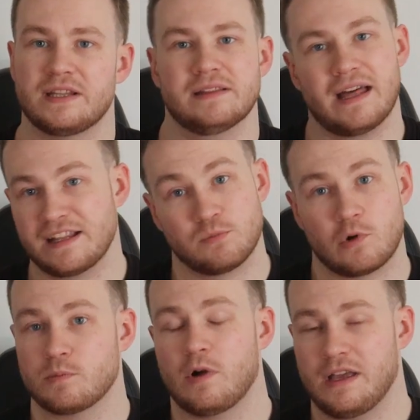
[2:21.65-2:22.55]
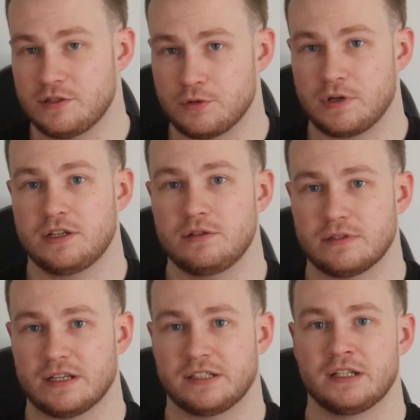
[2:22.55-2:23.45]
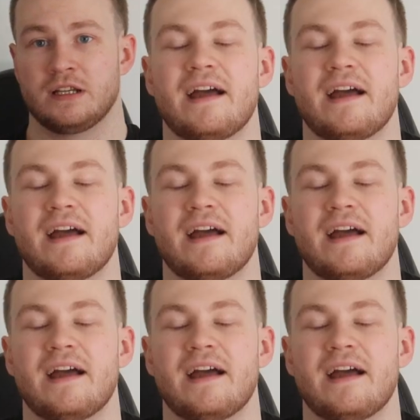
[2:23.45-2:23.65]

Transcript: and that's one way you can do this.